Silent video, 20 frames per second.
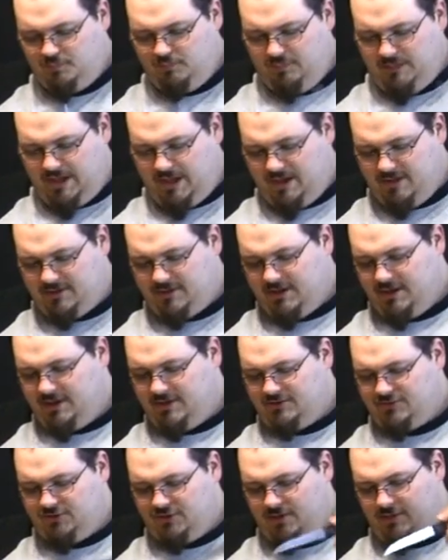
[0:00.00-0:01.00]
Man. Now
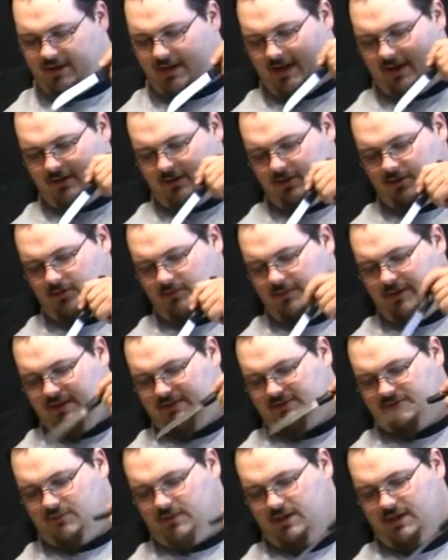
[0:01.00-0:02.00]
to trim it out a little
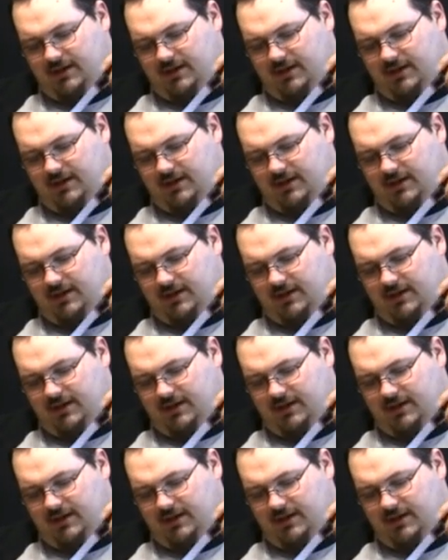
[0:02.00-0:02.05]
bit so we